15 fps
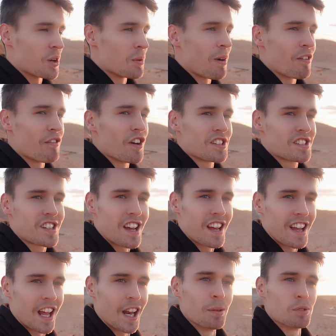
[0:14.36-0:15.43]
only my first
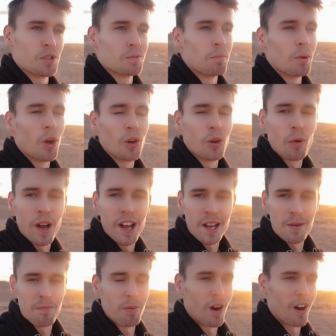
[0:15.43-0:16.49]
day and I'm just blown
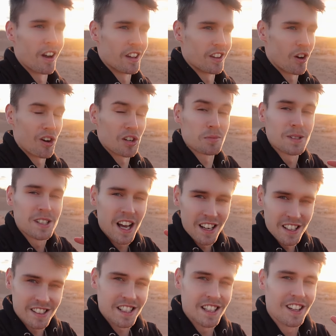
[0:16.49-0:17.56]
away by the
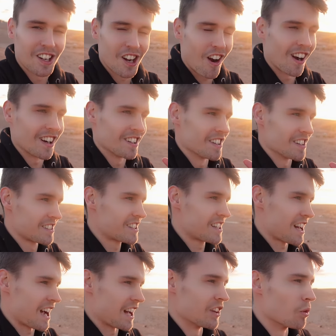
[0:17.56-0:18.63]
hospitality, the kindness
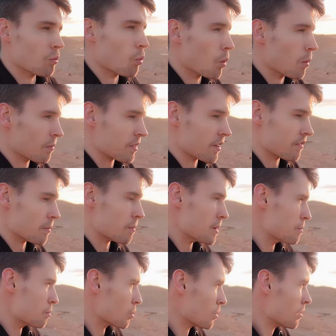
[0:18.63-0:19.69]
and the warmth of the
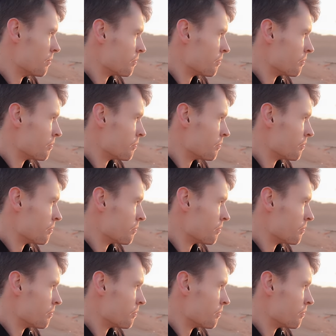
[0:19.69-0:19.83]
people.